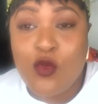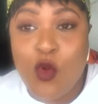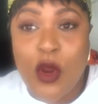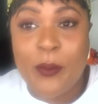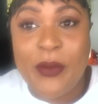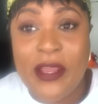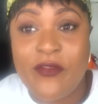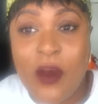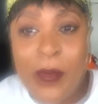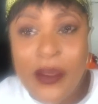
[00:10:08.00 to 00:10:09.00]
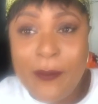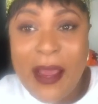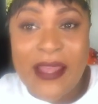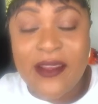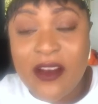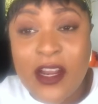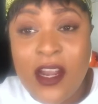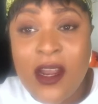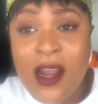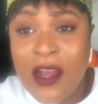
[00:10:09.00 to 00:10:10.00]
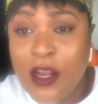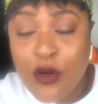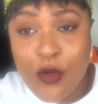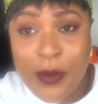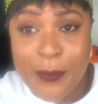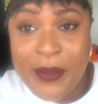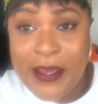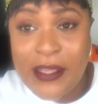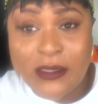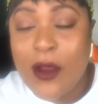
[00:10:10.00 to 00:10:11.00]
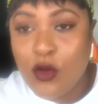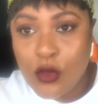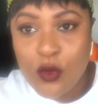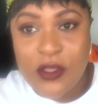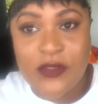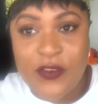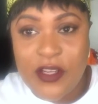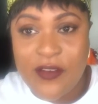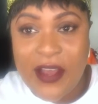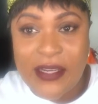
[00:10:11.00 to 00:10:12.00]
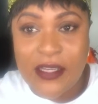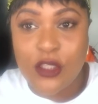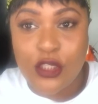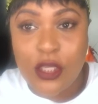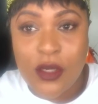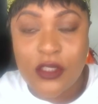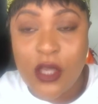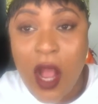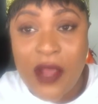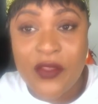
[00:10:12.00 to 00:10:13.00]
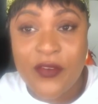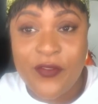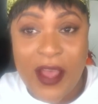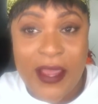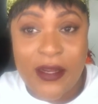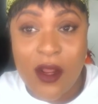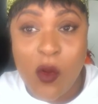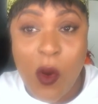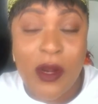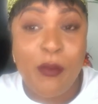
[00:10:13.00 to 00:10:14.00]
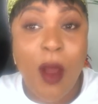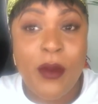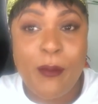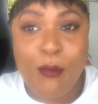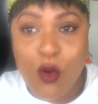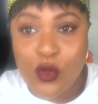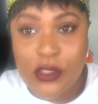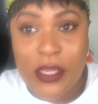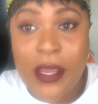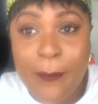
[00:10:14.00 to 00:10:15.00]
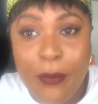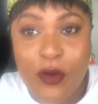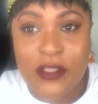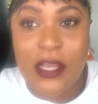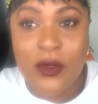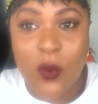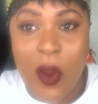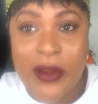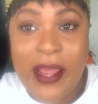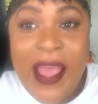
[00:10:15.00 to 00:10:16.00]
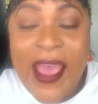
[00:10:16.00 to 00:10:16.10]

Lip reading: a growing pain for me. Bear in mind, there are a lot of growing pains. I couldn't do this video if I didn't touch on the final one, and probably most important one,